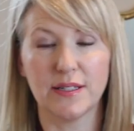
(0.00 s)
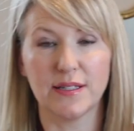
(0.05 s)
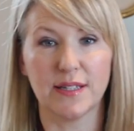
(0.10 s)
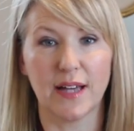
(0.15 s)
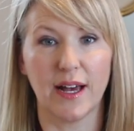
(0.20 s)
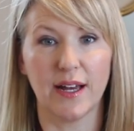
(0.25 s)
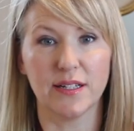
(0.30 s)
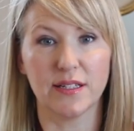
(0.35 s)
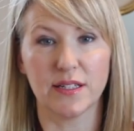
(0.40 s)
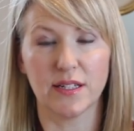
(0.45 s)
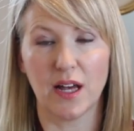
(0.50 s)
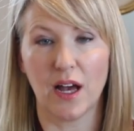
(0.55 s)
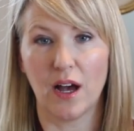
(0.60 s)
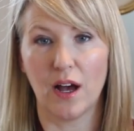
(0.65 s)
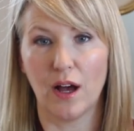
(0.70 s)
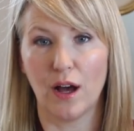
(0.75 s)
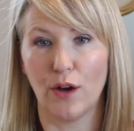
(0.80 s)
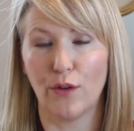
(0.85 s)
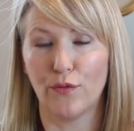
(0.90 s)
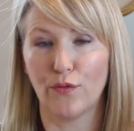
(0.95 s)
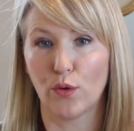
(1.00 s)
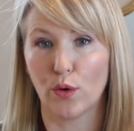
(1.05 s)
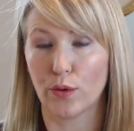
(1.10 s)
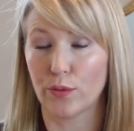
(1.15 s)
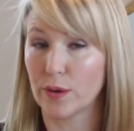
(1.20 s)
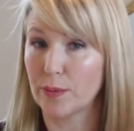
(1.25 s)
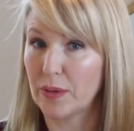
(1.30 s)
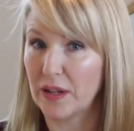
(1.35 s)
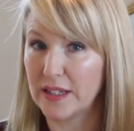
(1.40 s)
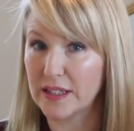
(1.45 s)
a set uh, for
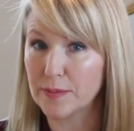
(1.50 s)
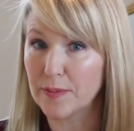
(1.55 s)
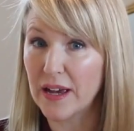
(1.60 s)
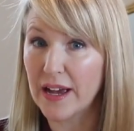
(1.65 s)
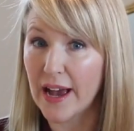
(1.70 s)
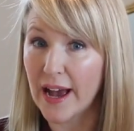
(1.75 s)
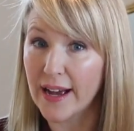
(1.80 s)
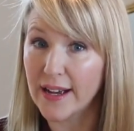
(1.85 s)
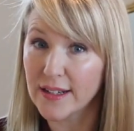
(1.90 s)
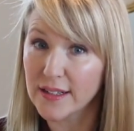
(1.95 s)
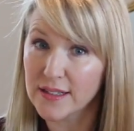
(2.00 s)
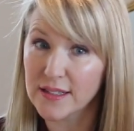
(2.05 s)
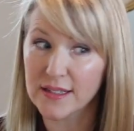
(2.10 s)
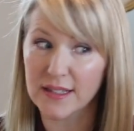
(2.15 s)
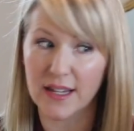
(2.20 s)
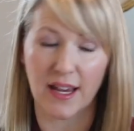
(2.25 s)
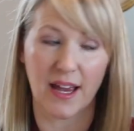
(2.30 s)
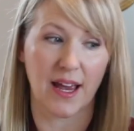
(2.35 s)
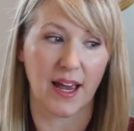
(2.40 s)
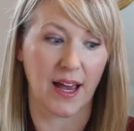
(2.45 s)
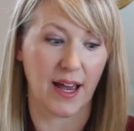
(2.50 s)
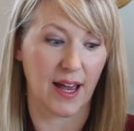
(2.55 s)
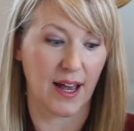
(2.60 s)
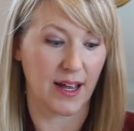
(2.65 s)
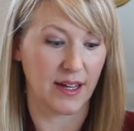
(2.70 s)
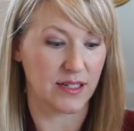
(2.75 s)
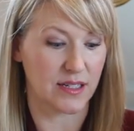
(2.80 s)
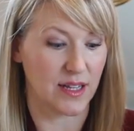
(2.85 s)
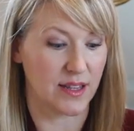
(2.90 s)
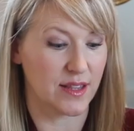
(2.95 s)
replacement heads
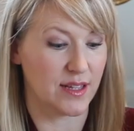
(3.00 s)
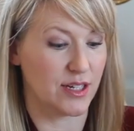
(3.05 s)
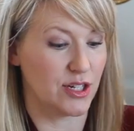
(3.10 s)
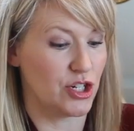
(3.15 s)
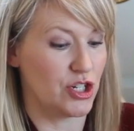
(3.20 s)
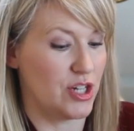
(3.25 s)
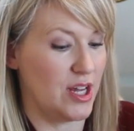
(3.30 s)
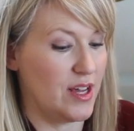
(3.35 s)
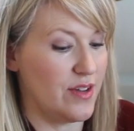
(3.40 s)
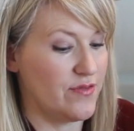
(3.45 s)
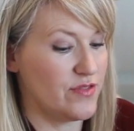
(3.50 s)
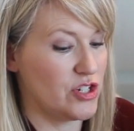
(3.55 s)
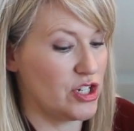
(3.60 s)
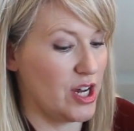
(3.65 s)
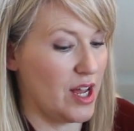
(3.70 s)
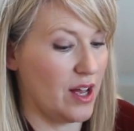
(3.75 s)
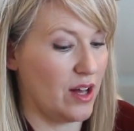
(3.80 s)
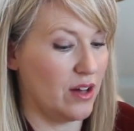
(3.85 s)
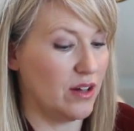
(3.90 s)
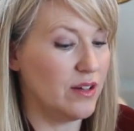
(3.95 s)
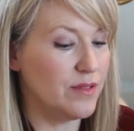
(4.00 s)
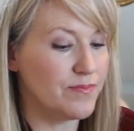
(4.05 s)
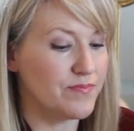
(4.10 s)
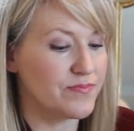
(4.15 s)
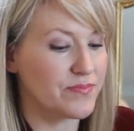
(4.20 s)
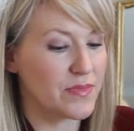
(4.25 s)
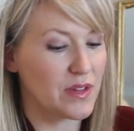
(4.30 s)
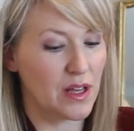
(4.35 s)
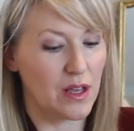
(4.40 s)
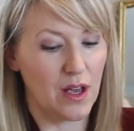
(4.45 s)
and the shave gel
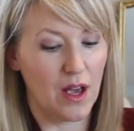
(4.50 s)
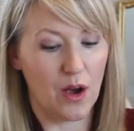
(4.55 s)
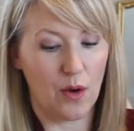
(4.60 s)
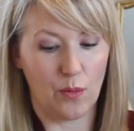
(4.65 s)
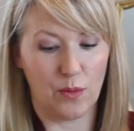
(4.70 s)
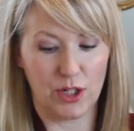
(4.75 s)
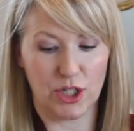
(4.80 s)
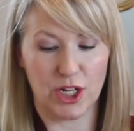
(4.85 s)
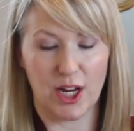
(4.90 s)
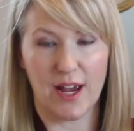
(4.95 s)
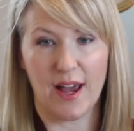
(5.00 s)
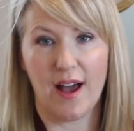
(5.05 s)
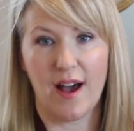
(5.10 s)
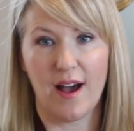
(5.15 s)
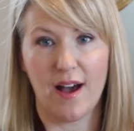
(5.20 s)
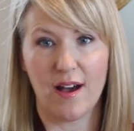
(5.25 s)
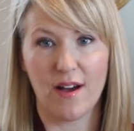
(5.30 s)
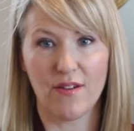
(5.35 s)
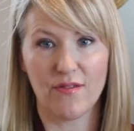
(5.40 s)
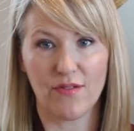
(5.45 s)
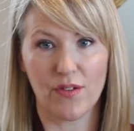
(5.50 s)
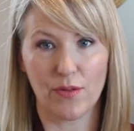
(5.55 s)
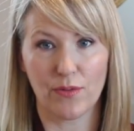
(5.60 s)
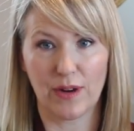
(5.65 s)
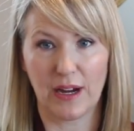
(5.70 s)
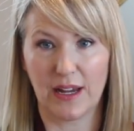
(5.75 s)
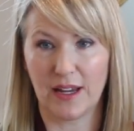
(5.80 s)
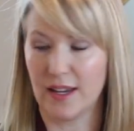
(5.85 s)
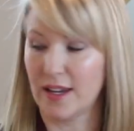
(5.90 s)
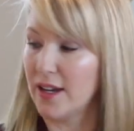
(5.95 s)
which I have
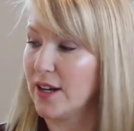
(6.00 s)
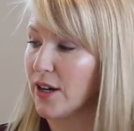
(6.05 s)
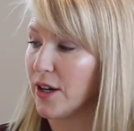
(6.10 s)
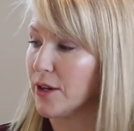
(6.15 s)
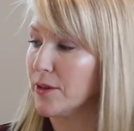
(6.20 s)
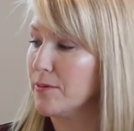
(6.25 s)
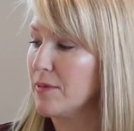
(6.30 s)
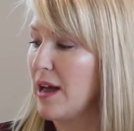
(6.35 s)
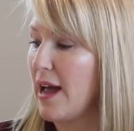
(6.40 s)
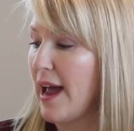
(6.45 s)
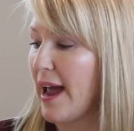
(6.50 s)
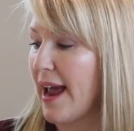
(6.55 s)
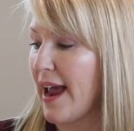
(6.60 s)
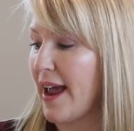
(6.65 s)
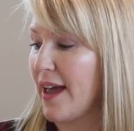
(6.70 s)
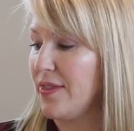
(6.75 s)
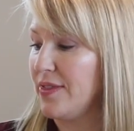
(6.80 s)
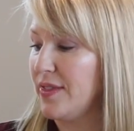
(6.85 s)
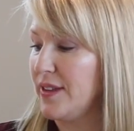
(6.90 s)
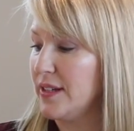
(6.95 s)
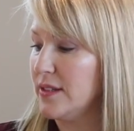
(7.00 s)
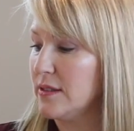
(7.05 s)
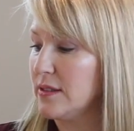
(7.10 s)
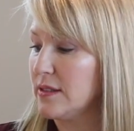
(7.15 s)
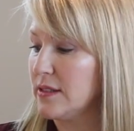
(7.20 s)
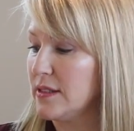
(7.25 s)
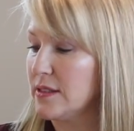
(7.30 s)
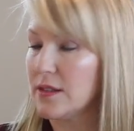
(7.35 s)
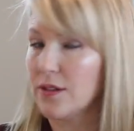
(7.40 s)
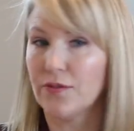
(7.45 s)
right here. And
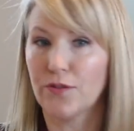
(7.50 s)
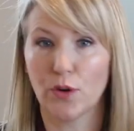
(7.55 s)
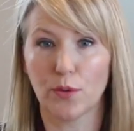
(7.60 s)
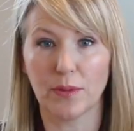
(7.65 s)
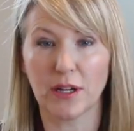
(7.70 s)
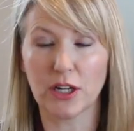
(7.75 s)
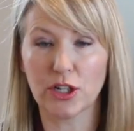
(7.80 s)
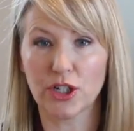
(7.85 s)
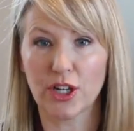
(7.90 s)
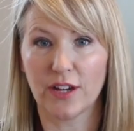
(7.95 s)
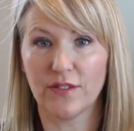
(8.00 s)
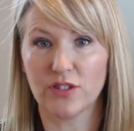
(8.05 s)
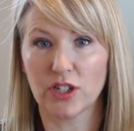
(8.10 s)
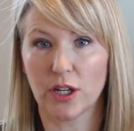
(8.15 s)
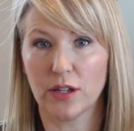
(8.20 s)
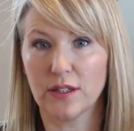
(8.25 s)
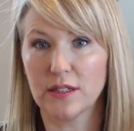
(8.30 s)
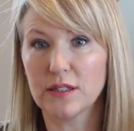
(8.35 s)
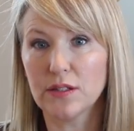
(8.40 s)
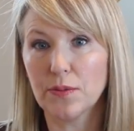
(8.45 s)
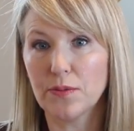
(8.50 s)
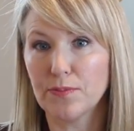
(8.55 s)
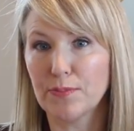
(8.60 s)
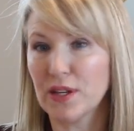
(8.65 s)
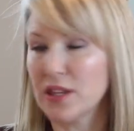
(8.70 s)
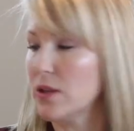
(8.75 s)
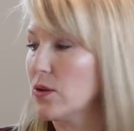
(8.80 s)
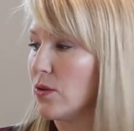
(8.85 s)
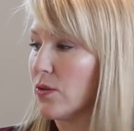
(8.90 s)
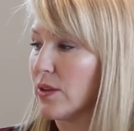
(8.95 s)
this is a foaming shave gel. This will
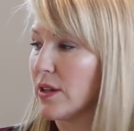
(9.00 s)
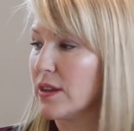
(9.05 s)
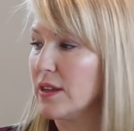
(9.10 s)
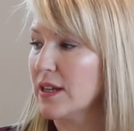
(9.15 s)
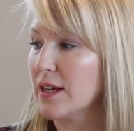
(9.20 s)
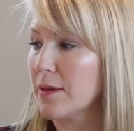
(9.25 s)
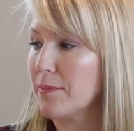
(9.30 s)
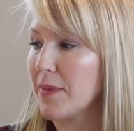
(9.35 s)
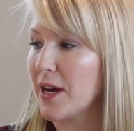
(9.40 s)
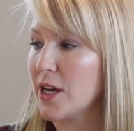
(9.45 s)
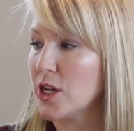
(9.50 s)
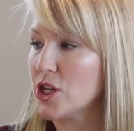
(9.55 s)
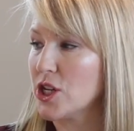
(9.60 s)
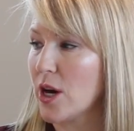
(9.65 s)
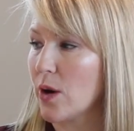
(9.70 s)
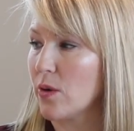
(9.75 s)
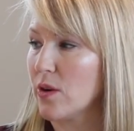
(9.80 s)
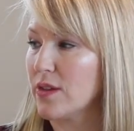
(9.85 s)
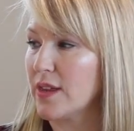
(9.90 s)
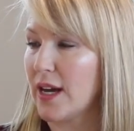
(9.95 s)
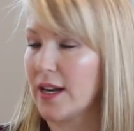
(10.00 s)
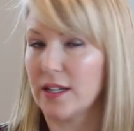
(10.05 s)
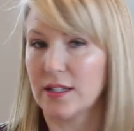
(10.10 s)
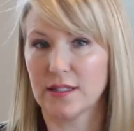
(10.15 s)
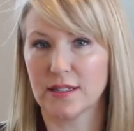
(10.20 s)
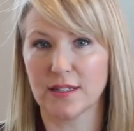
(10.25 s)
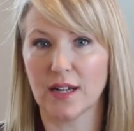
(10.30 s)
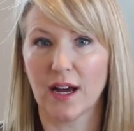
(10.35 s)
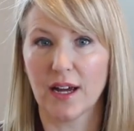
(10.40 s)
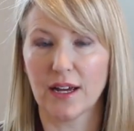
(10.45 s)
be the only thing in my shower that
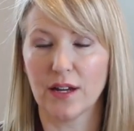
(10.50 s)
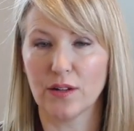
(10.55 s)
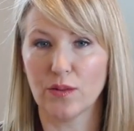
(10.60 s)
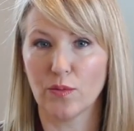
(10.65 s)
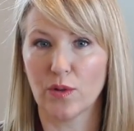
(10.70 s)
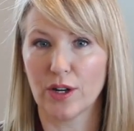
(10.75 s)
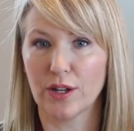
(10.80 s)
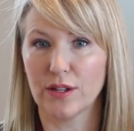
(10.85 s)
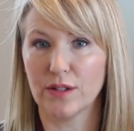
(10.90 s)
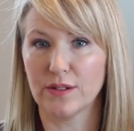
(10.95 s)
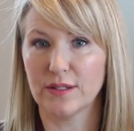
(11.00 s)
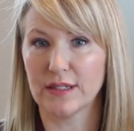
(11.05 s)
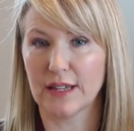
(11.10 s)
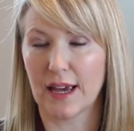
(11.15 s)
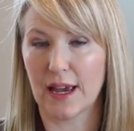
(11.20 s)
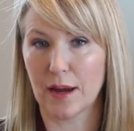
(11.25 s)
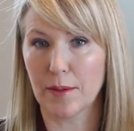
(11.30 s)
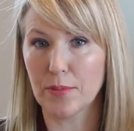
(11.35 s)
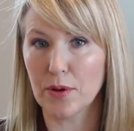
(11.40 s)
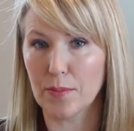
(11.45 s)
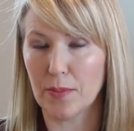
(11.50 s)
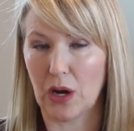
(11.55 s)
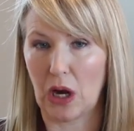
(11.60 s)
is not in one of those amber